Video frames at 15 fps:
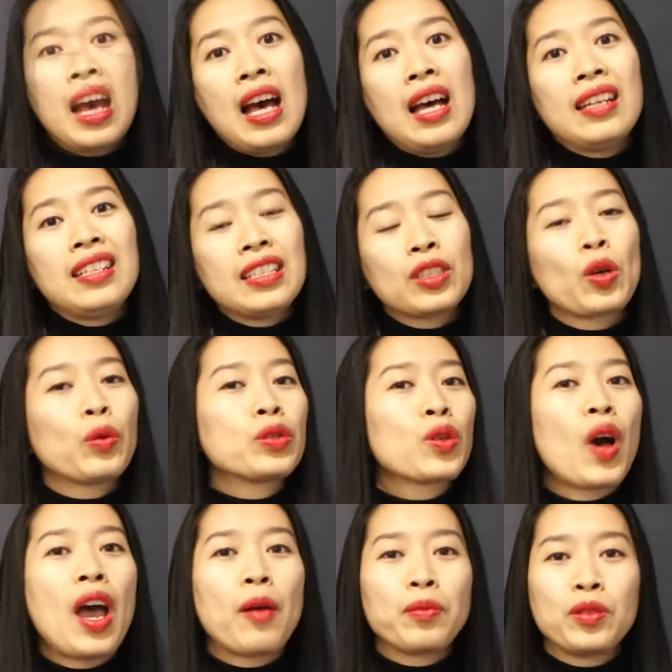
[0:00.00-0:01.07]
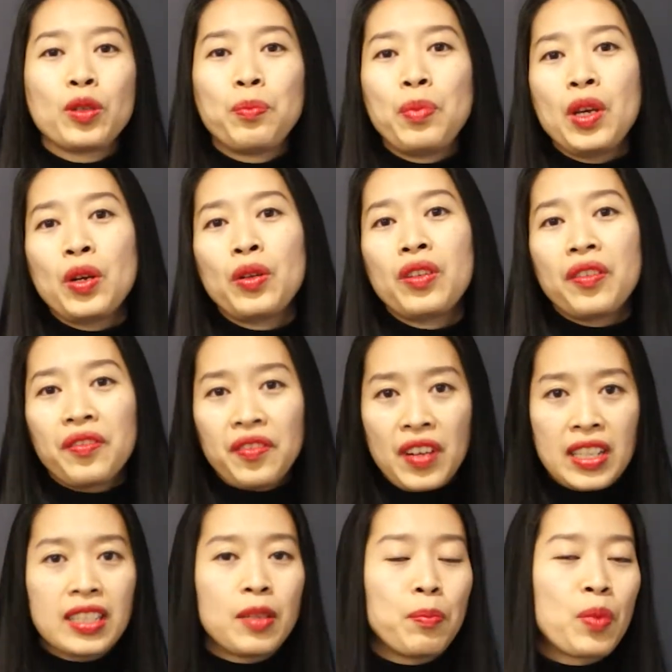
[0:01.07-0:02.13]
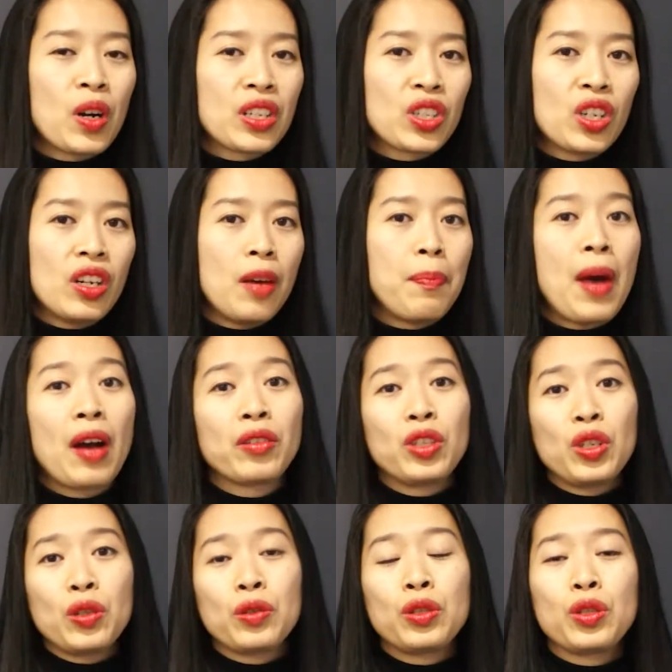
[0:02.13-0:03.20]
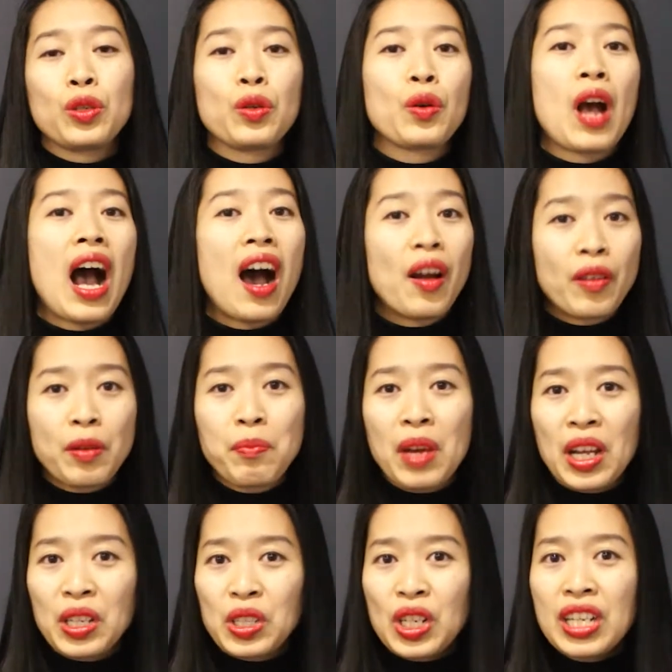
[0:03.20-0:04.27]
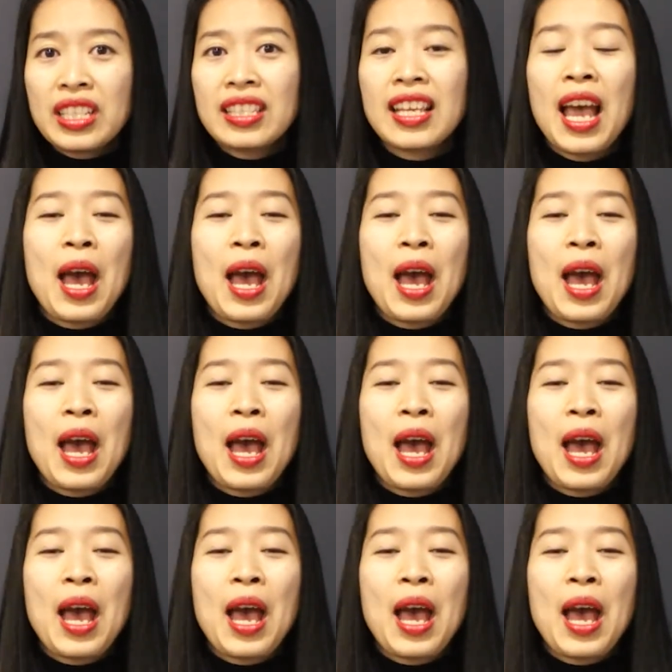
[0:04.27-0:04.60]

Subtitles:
This also helps to build the first impression about you to hiring managers